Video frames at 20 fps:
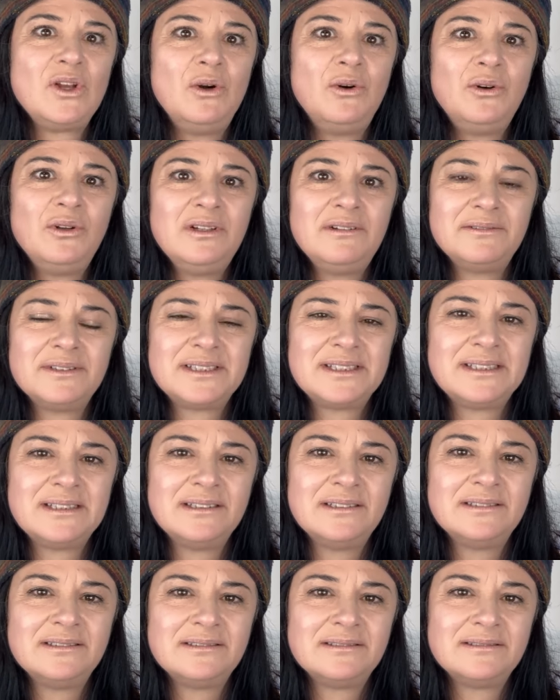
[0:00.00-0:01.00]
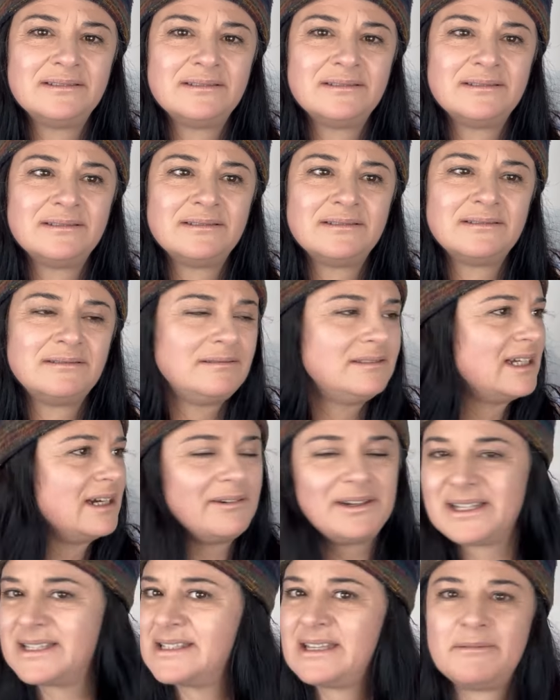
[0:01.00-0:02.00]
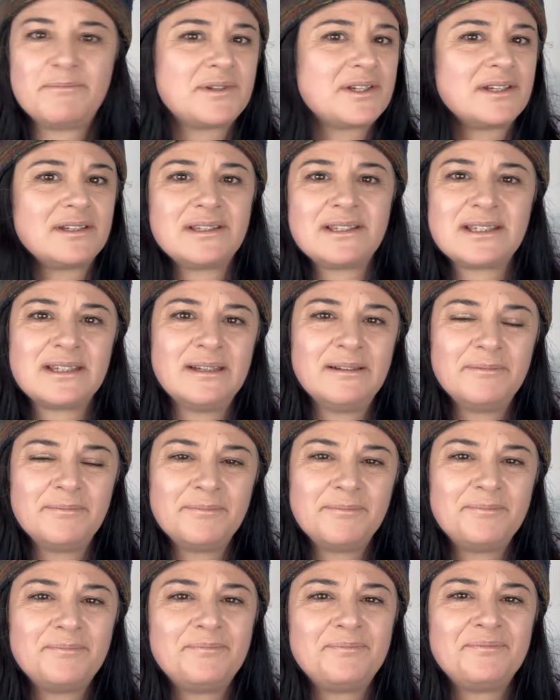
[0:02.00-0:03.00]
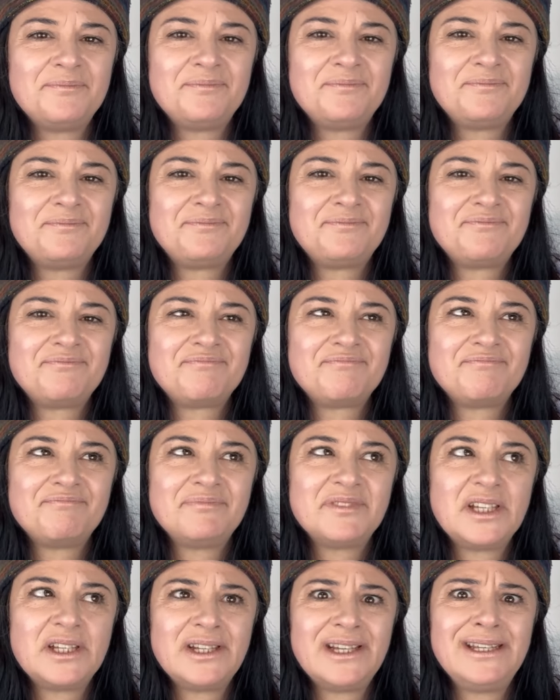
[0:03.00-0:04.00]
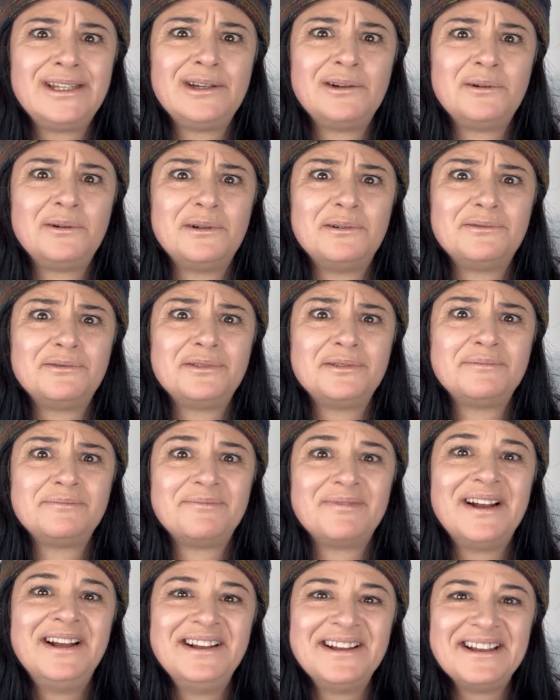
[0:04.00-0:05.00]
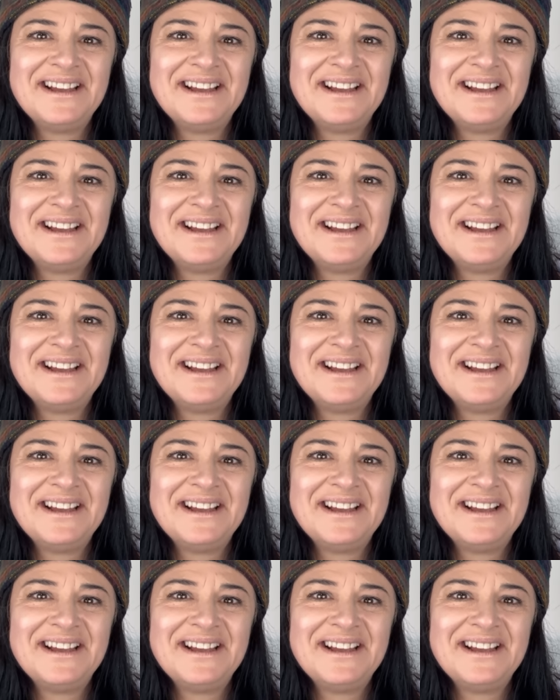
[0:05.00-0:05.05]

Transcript: All of us. No exceptions that I know of.